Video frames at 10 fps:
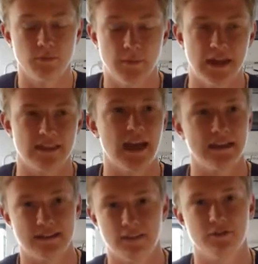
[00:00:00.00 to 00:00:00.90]
make
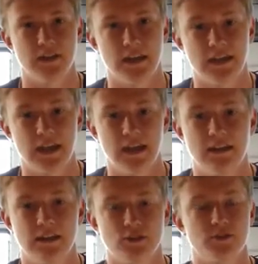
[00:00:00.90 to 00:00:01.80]
that definitely again
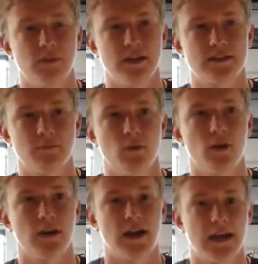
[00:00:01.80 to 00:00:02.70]
and just make some
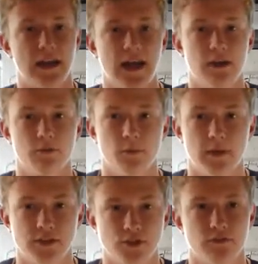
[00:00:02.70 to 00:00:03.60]
more. I got honorable
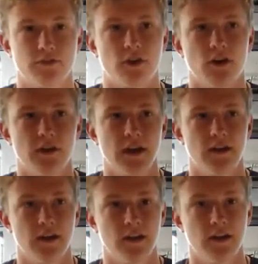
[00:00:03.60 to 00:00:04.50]
mention for all
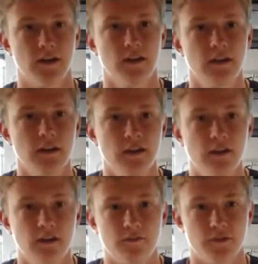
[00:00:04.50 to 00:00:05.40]
area,
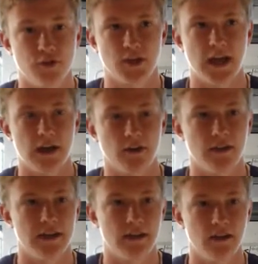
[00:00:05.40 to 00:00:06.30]
for
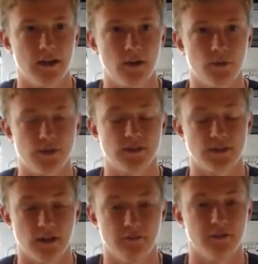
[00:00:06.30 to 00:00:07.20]
Chicagoland area, which is a
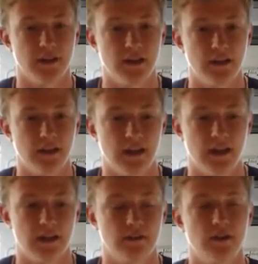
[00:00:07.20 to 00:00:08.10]
tough league,
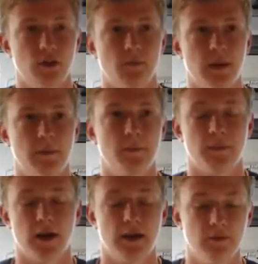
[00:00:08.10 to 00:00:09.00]
and maybe
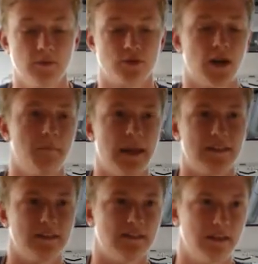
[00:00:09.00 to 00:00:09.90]
probably try to make
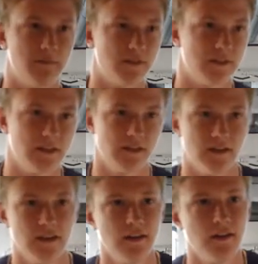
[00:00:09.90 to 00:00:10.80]
the team this year
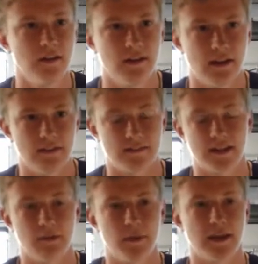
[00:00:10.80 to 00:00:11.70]

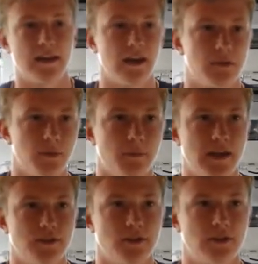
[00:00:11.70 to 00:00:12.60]
instead of being an honorable mention.